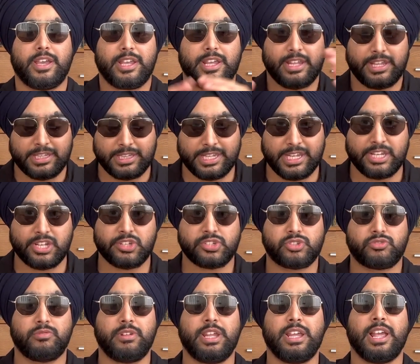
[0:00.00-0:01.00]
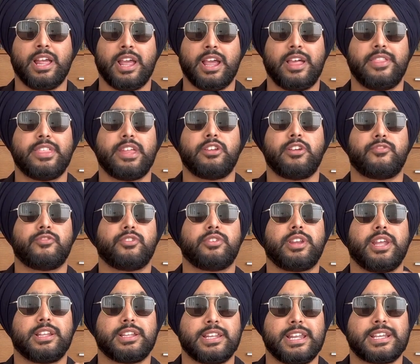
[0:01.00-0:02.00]
in the industry, and then you have to
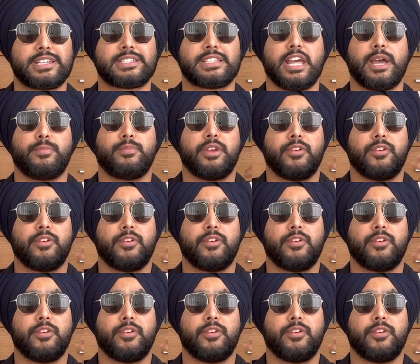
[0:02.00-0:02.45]
take the next step.